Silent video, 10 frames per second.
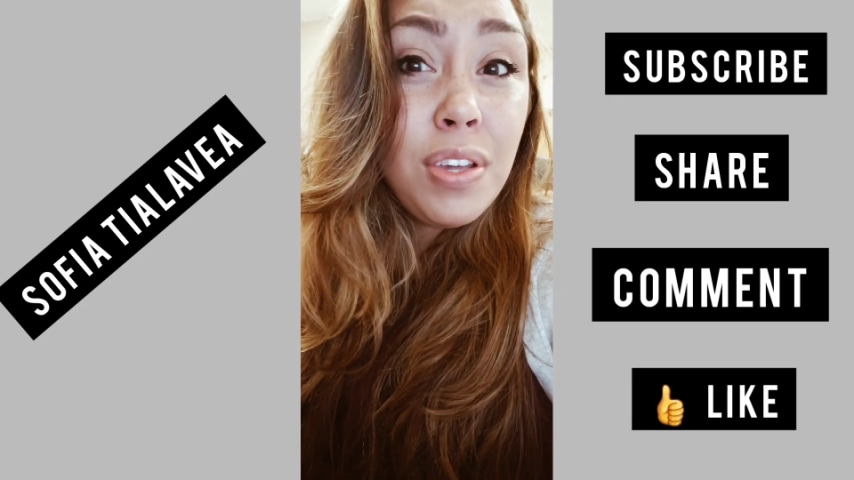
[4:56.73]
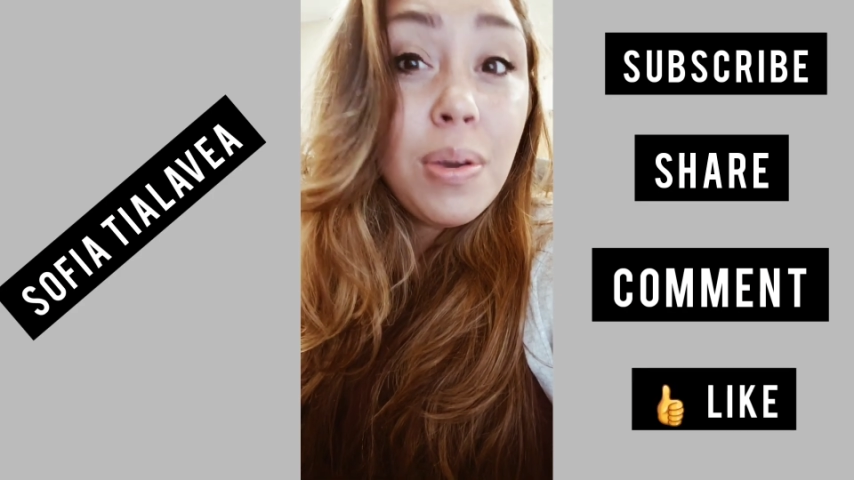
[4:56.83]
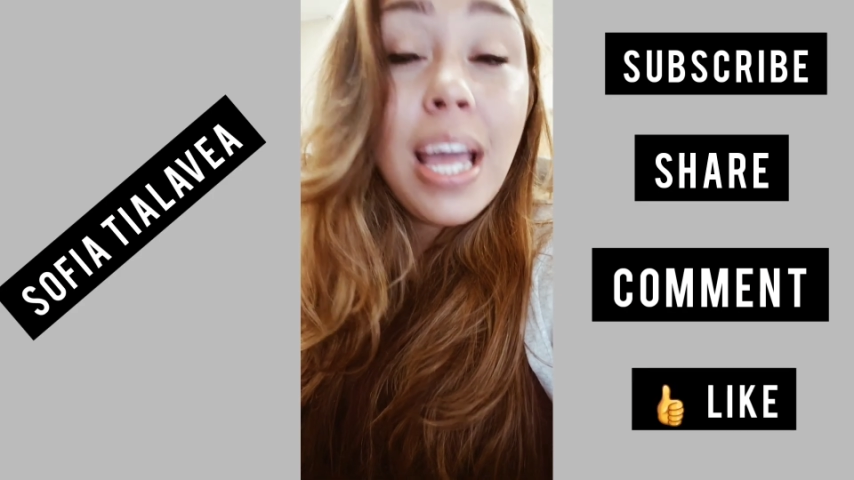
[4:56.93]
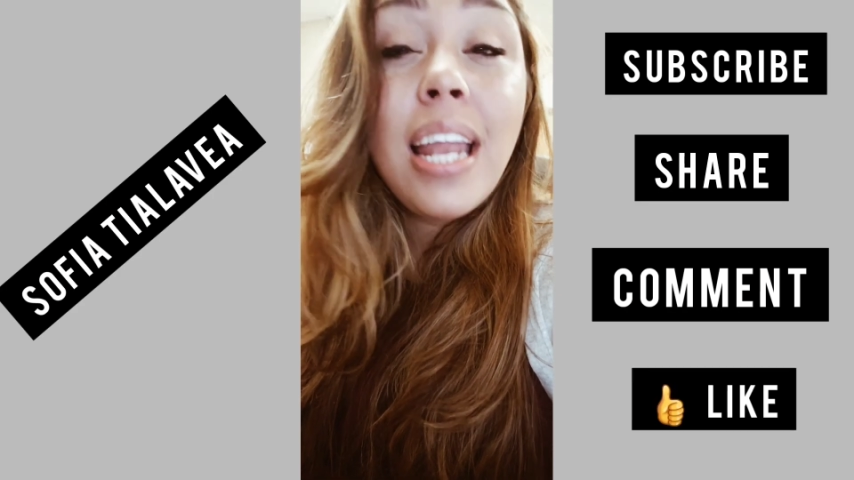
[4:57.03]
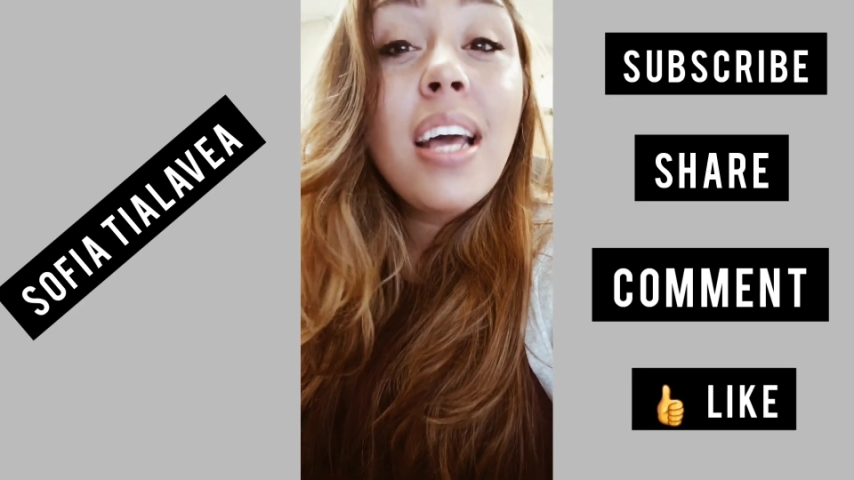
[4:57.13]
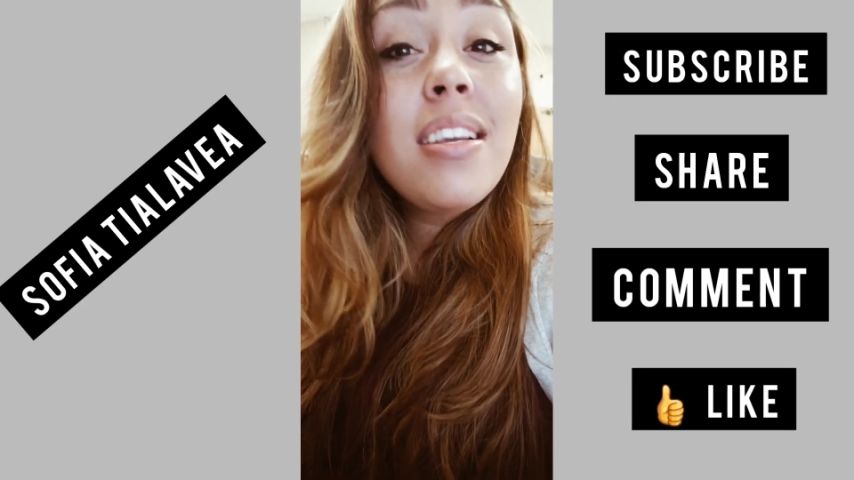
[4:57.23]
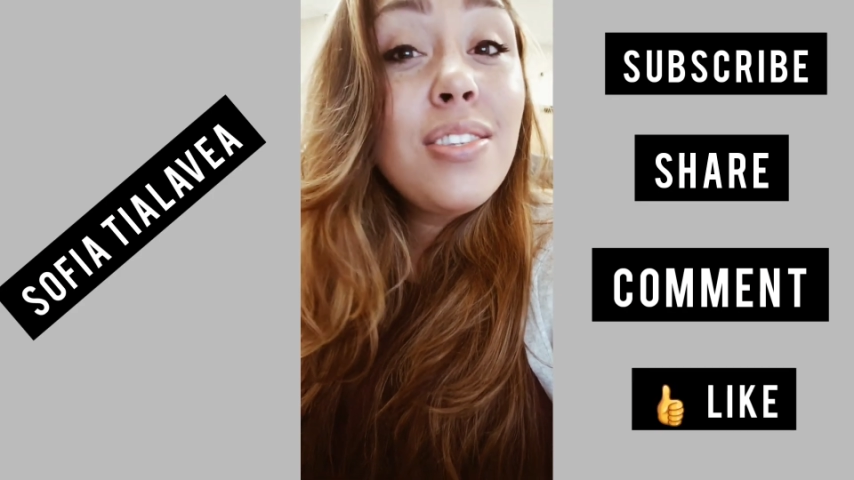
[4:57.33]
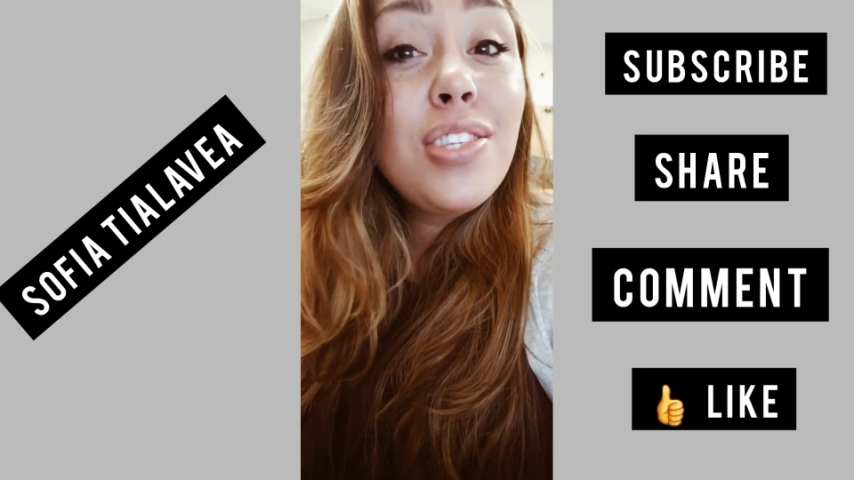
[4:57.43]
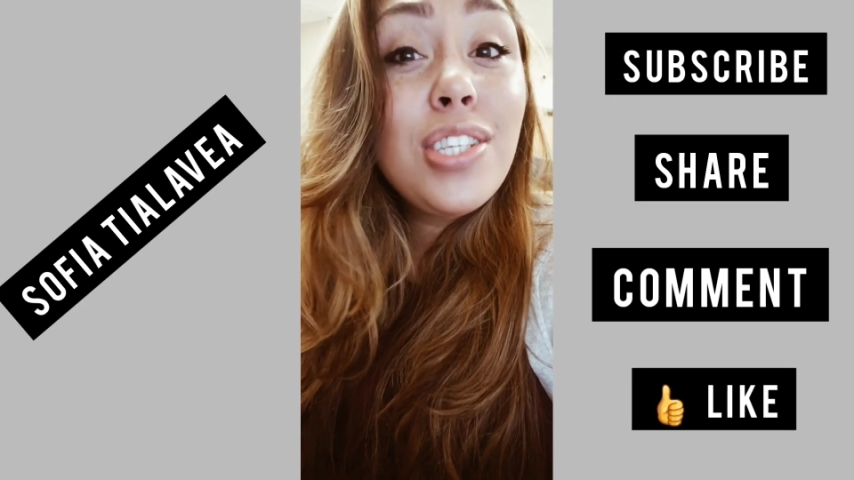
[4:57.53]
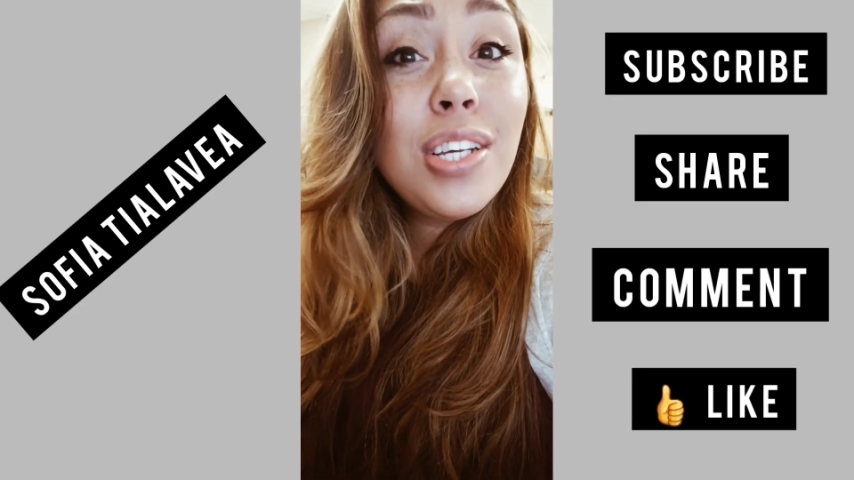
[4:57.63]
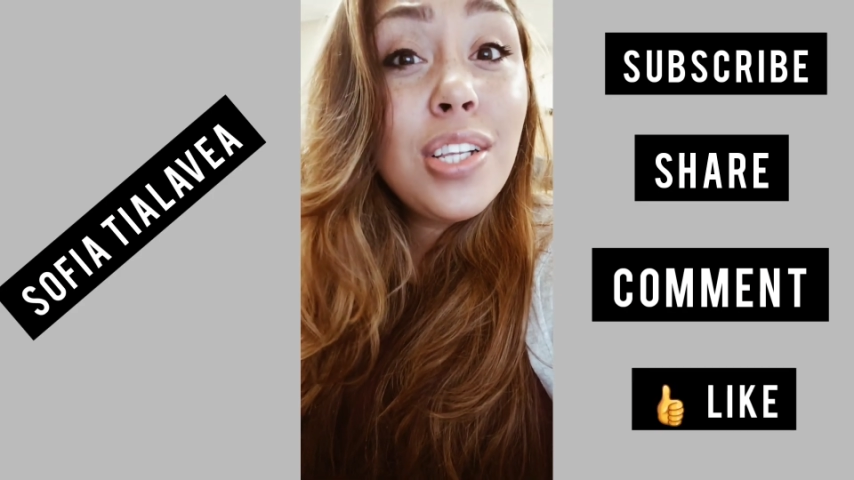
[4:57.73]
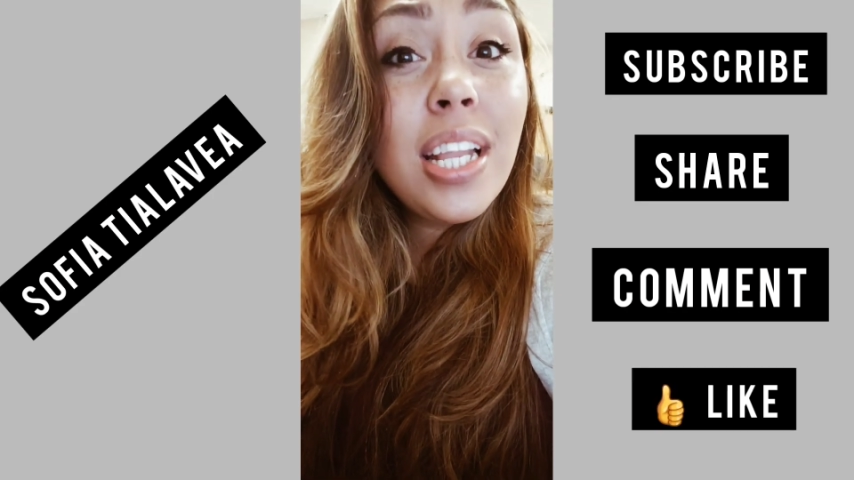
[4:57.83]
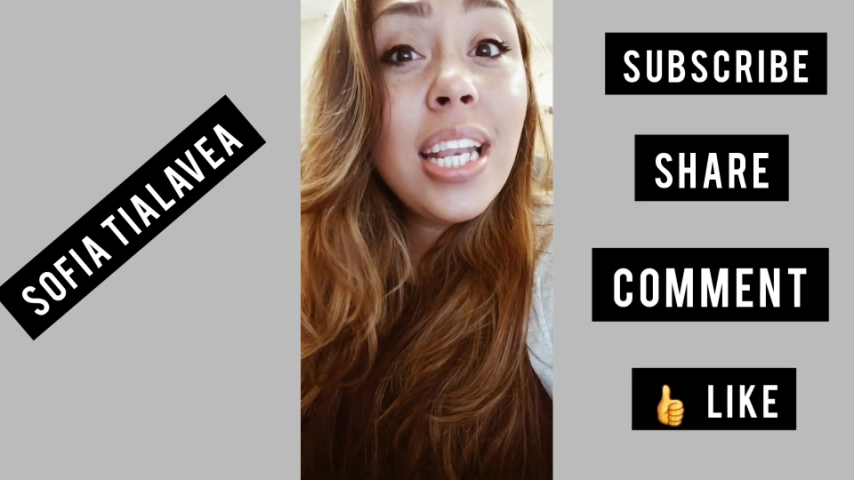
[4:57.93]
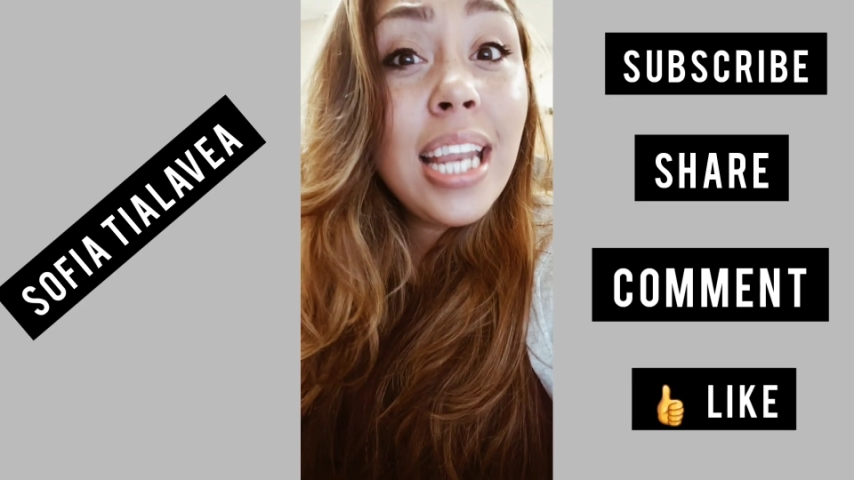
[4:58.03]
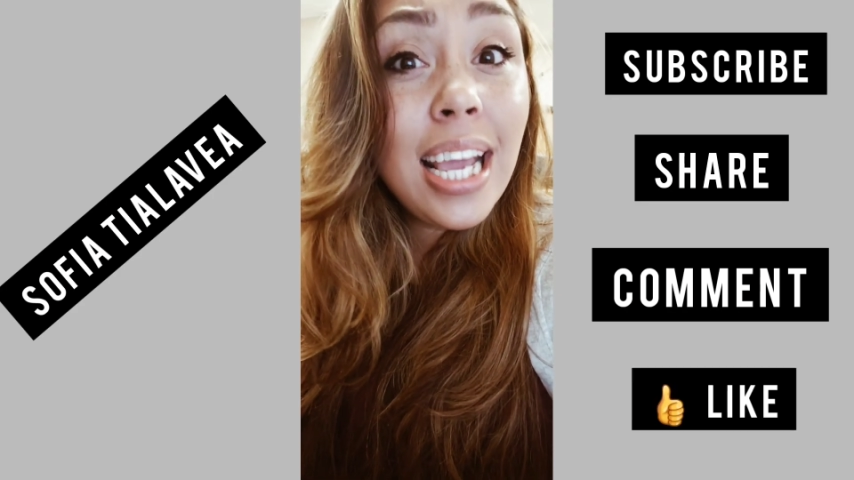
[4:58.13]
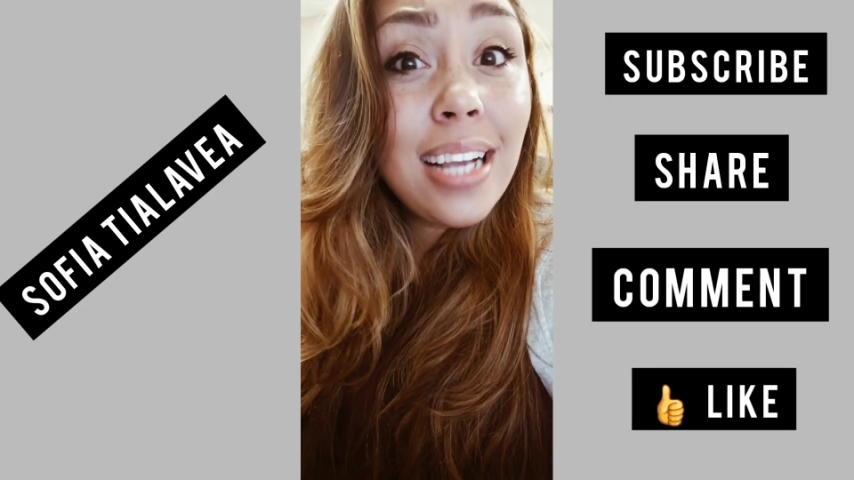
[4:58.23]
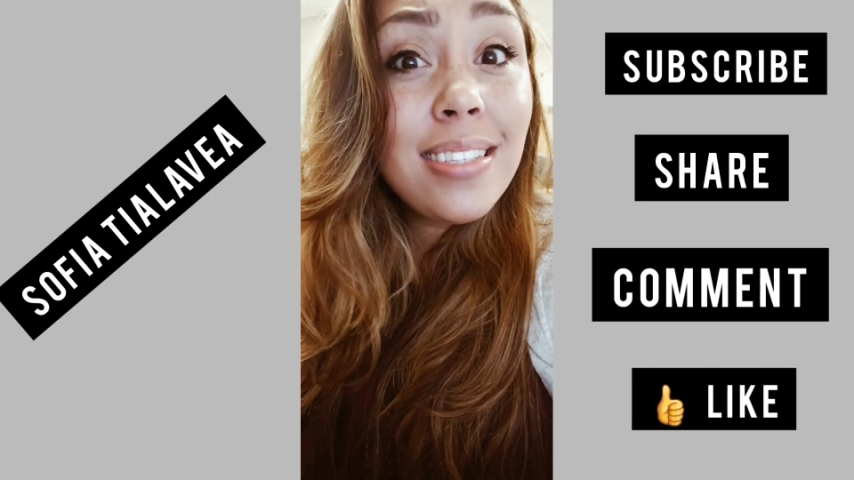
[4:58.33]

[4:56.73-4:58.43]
and until next